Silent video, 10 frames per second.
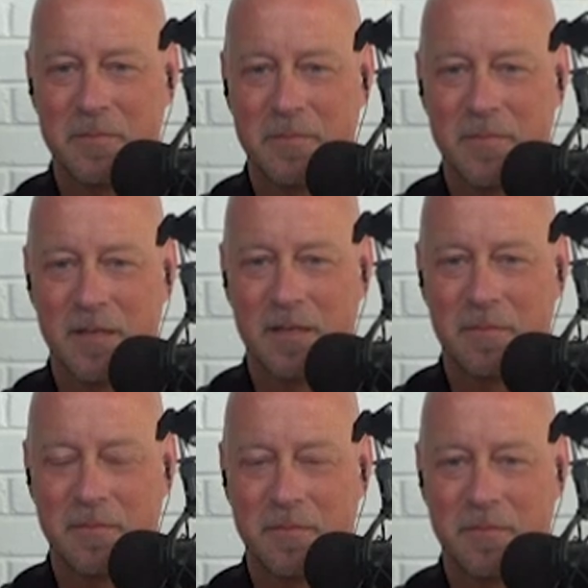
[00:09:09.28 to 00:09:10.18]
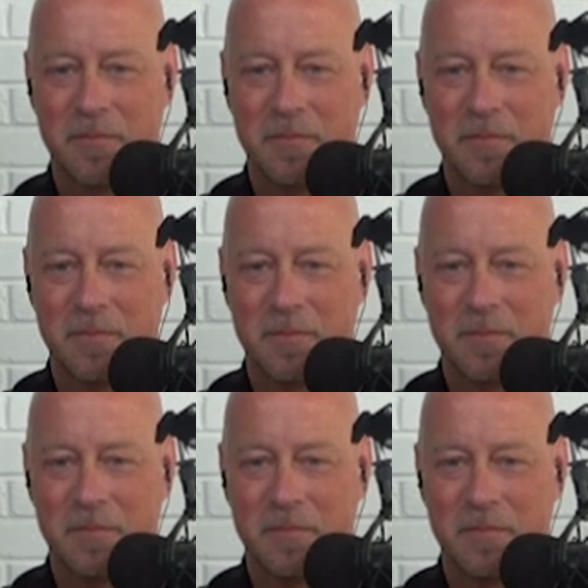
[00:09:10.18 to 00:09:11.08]

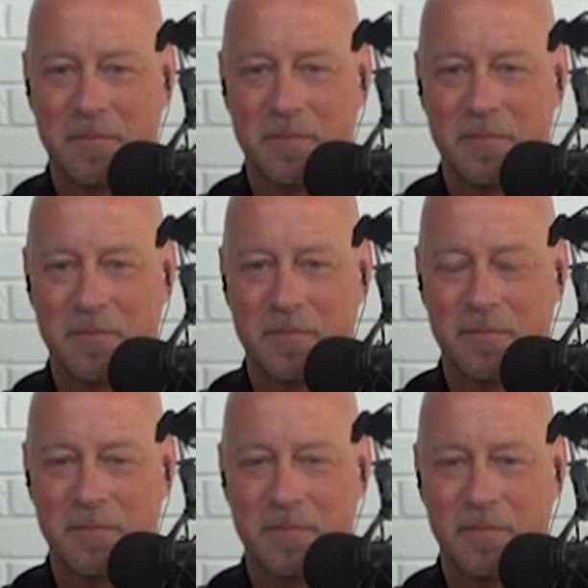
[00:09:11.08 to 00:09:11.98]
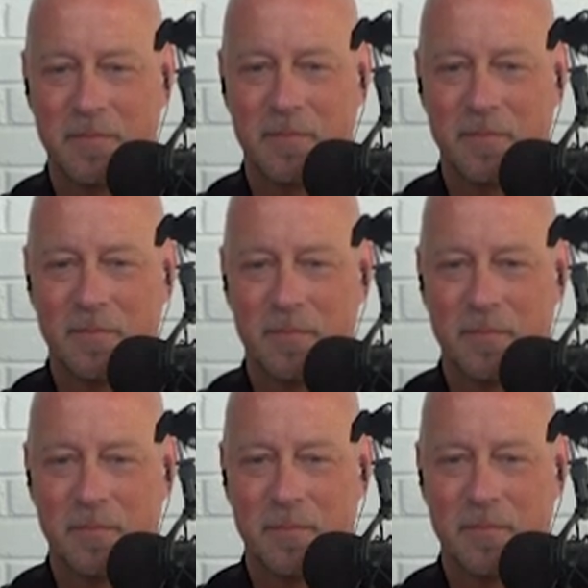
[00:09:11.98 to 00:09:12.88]

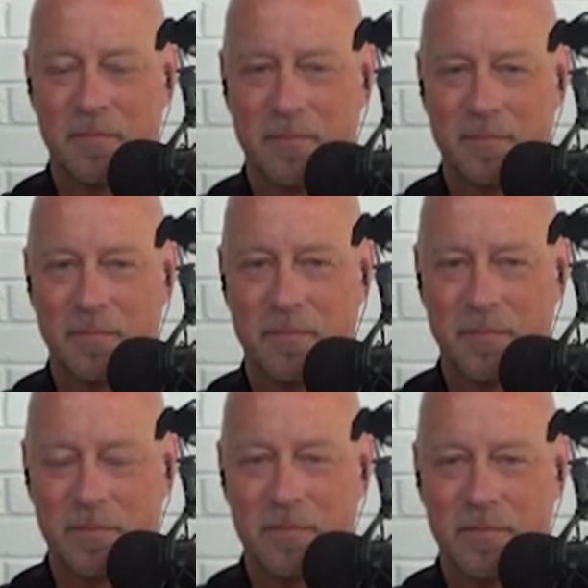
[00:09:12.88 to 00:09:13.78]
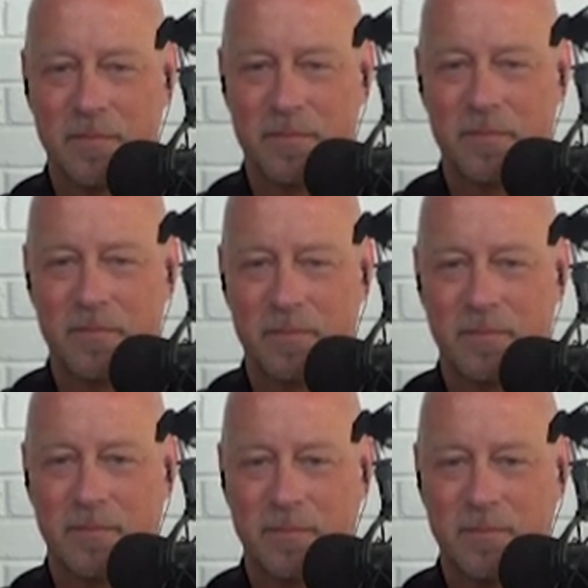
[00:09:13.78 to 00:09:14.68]

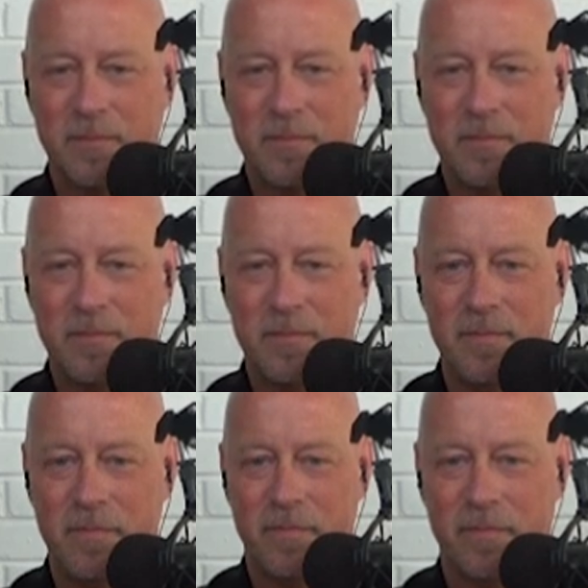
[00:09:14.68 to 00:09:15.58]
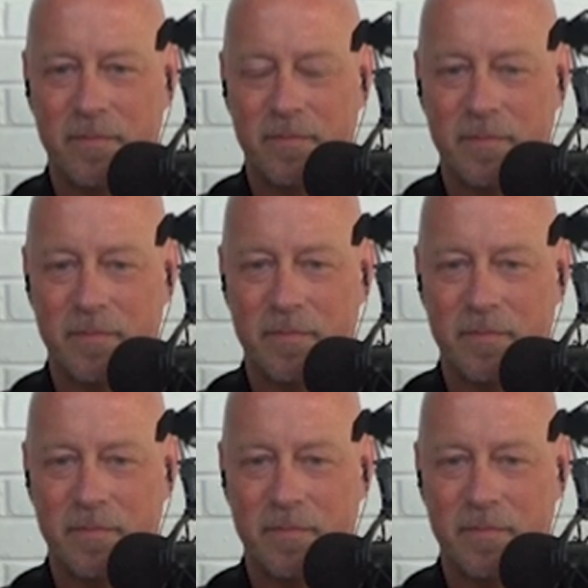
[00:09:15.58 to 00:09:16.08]
The person shown says nothing.